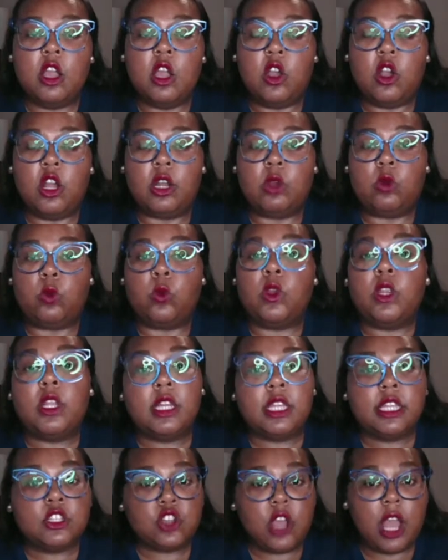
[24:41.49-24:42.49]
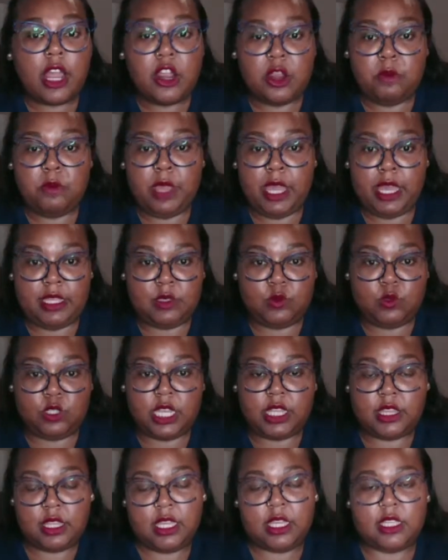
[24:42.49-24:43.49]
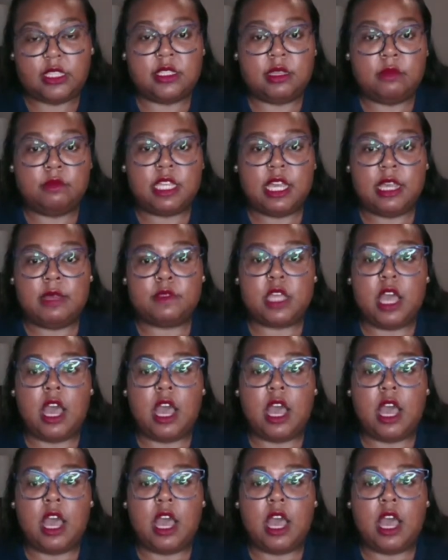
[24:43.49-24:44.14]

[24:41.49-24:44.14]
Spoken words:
going to really try our best, which I think is sometimes